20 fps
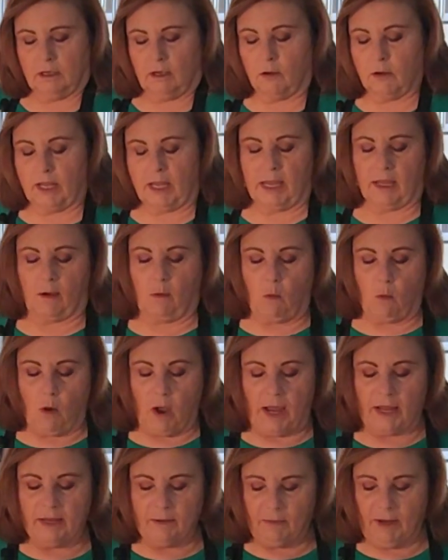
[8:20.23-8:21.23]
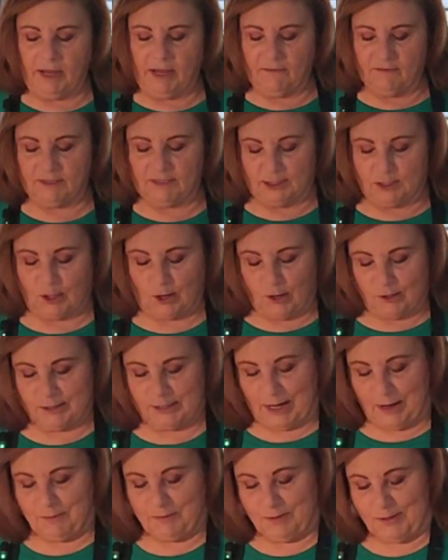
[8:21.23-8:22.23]
Okay, why am I having such a hard
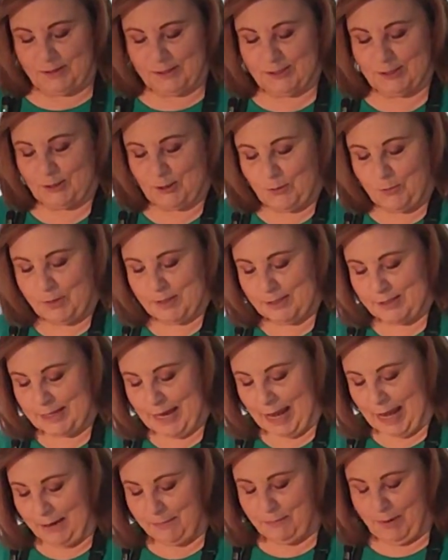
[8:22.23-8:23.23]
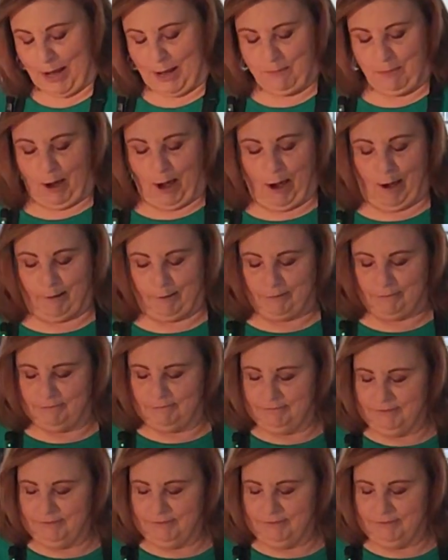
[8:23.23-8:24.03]
time with the stupid sandpaper?